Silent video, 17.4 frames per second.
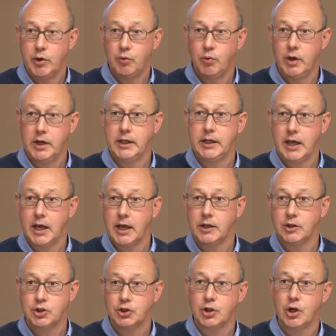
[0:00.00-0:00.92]
we really
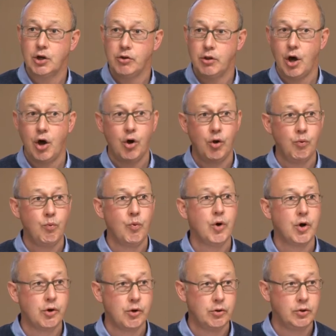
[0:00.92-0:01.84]
can show the whole
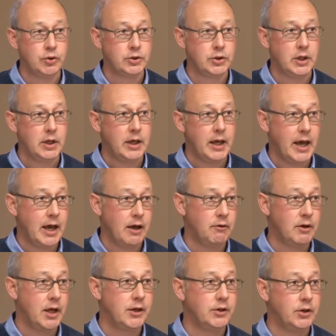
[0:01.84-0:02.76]
world
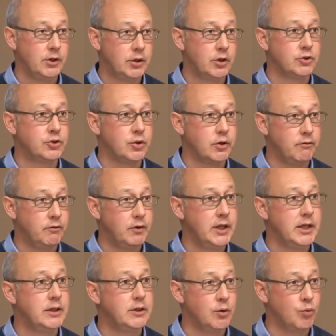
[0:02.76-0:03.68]
how London can sort of
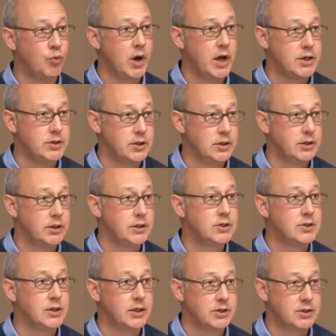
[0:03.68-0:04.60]
lead the way as it did
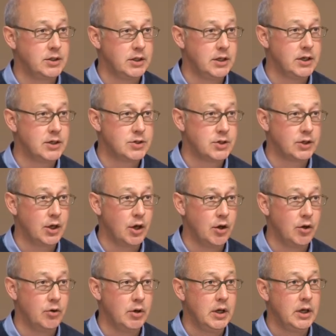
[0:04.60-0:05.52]
60 years
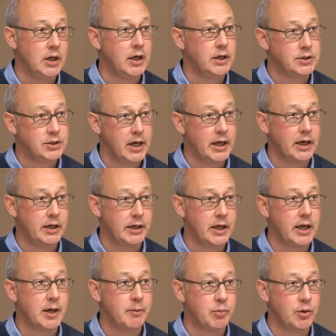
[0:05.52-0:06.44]
ago in
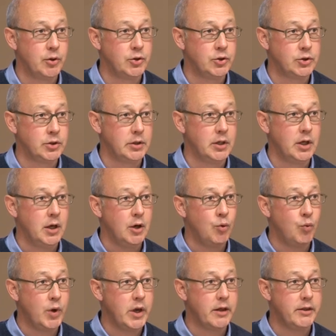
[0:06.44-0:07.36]
tackling air pollution.
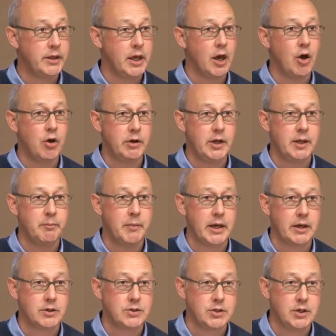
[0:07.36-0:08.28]
We are the only
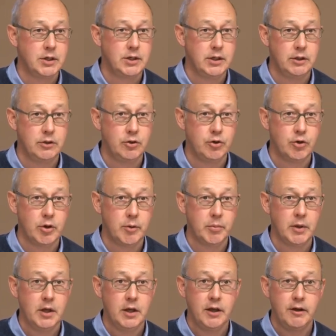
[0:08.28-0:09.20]
mega city in
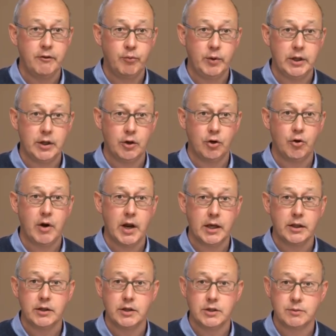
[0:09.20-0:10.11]
Europe. If we can
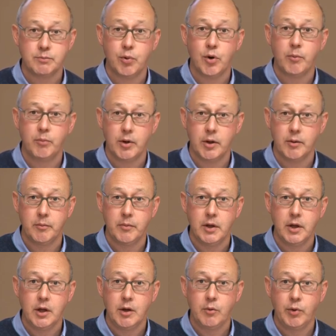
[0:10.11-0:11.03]
crack this
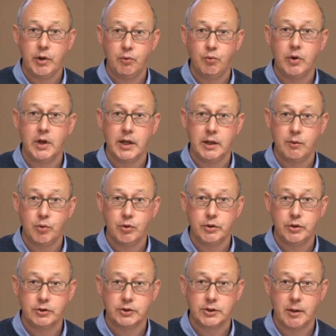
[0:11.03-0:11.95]
problem, we really will
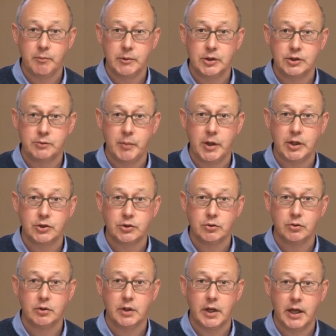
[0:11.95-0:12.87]
do something
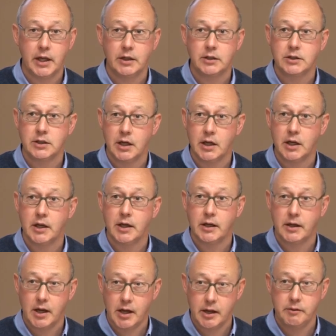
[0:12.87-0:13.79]
special, and
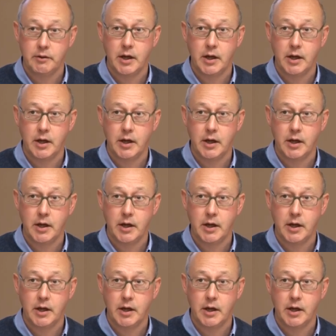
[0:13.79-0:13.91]
uh, I,